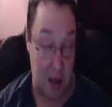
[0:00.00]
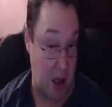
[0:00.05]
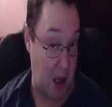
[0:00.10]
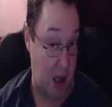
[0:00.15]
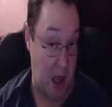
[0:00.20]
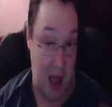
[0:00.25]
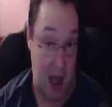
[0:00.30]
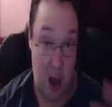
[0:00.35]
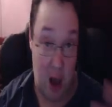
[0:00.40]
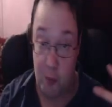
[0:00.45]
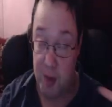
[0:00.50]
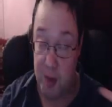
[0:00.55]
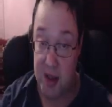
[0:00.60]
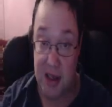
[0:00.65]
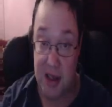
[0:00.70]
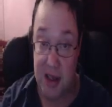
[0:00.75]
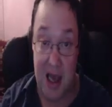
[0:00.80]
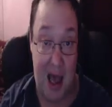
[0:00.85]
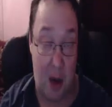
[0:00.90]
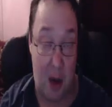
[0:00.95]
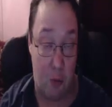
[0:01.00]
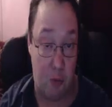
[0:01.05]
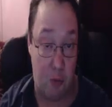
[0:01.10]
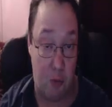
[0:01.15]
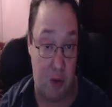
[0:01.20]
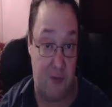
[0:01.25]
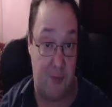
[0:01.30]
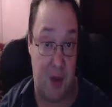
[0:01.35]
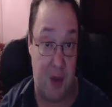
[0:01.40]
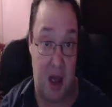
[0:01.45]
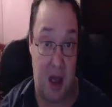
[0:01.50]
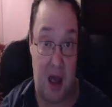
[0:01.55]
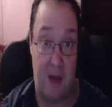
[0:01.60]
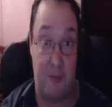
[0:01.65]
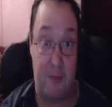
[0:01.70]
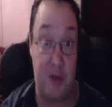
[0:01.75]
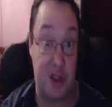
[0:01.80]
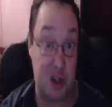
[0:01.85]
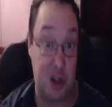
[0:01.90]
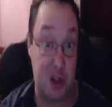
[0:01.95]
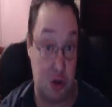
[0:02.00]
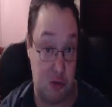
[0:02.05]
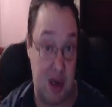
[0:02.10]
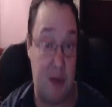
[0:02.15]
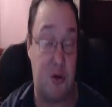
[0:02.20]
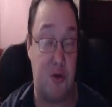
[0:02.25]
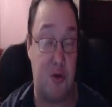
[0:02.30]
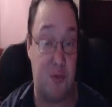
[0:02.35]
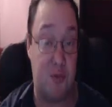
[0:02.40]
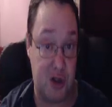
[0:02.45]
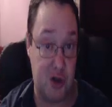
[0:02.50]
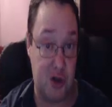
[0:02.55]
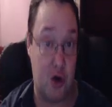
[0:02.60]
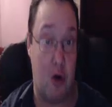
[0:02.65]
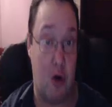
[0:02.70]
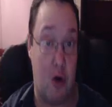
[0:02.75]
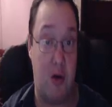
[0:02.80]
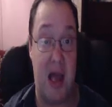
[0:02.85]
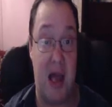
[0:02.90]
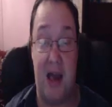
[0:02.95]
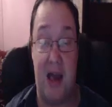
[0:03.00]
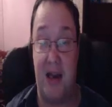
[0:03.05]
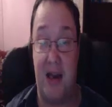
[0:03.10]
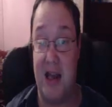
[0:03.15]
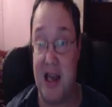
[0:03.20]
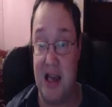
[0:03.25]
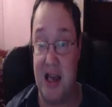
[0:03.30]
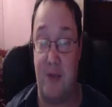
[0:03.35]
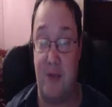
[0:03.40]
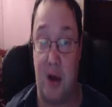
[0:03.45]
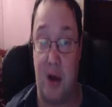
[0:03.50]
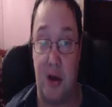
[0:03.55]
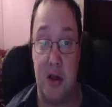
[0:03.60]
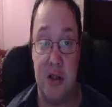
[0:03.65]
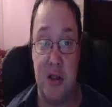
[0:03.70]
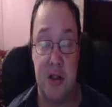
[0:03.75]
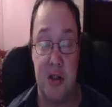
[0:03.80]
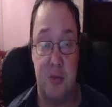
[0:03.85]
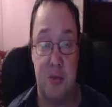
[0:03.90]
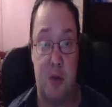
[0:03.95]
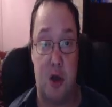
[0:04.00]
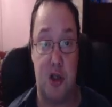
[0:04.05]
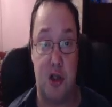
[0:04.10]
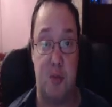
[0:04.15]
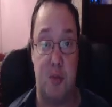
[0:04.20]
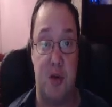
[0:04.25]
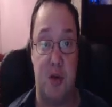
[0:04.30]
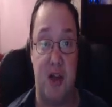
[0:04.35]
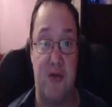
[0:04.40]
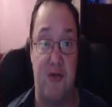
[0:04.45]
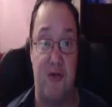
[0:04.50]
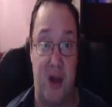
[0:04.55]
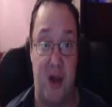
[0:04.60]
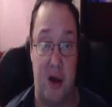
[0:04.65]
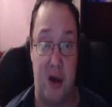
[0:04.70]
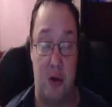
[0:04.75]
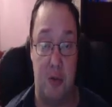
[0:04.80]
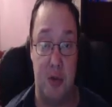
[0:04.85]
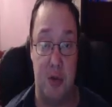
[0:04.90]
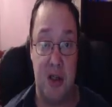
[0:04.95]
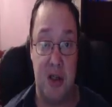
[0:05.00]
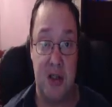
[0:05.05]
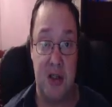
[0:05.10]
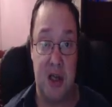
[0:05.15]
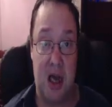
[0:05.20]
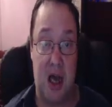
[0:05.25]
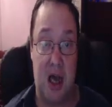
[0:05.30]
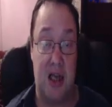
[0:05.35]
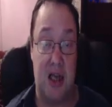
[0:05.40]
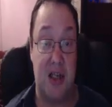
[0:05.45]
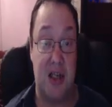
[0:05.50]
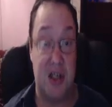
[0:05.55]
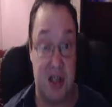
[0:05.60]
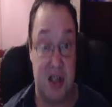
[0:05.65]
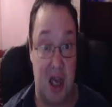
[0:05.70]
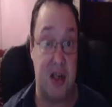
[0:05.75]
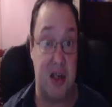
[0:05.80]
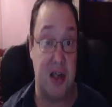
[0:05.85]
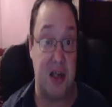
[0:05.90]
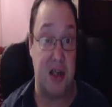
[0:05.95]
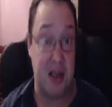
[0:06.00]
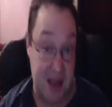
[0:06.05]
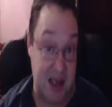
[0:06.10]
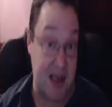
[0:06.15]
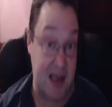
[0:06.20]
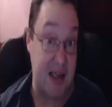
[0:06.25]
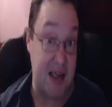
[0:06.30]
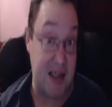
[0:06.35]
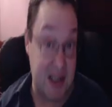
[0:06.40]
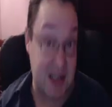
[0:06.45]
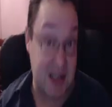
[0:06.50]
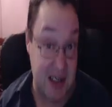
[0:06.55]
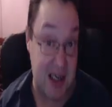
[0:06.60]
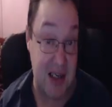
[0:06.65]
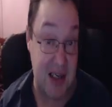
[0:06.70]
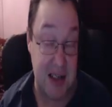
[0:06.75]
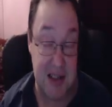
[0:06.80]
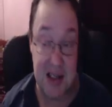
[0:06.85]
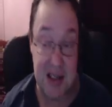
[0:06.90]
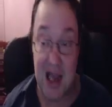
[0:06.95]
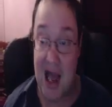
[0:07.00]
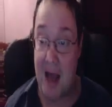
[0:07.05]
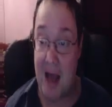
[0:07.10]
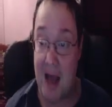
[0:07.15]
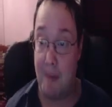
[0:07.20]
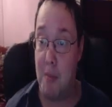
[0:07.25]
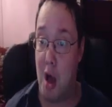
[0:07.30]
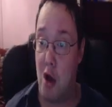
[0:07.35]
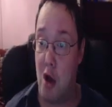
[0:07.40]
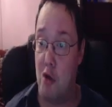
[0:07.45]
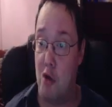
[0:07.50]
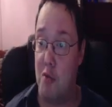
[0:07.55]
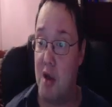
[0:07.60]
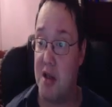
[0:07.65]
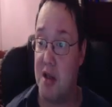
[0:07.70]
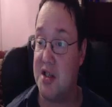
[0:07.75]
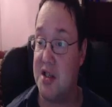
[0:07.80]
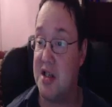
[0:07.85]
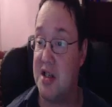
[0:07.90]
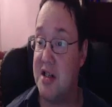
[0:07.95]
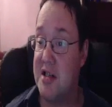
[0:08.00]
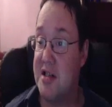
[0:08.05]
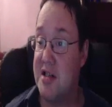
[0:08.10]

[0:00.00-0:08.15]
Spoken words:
helping out with the script, with the story, and even possibly filmed certain key scenes and moments.